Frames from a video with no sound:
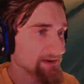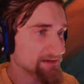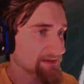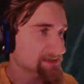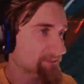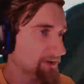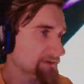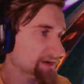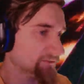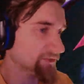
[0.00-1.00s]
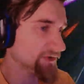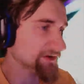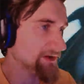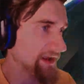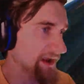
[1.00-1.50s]
This is the part that I'm really
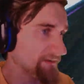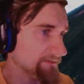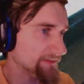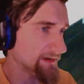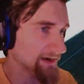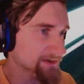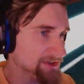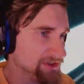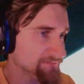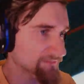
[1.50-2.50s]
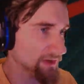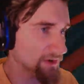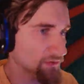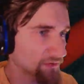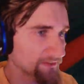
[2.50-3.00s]
good at, that I can just flow right